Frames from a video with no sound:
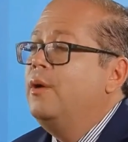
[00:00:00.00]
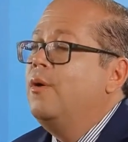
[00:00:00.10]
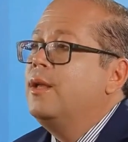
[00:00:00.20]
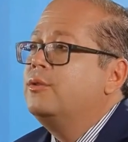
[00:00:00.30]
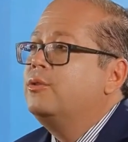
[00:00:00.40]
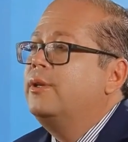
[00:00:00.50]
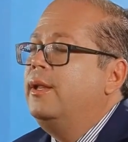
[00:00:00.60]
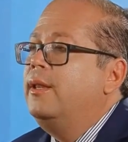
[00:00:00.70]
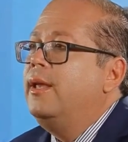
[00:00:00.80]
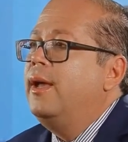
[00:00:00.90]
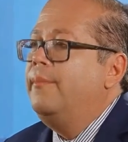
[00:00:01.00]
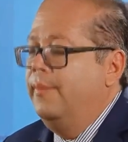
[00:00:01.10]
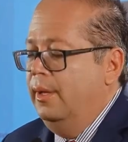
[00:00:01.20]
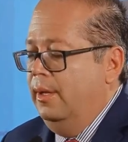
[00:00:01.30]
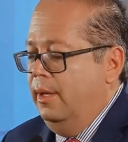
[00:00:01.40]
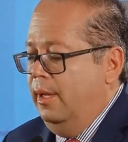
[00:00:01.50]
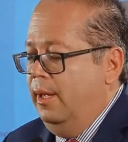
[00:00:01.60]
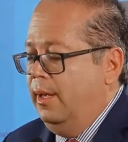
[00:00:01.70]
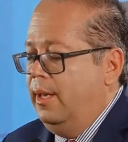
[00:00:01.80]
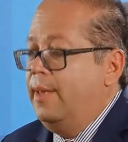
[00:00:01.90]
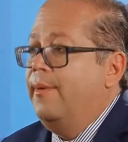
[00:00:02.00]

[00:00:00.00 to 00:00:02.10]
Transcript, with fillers: So you we're making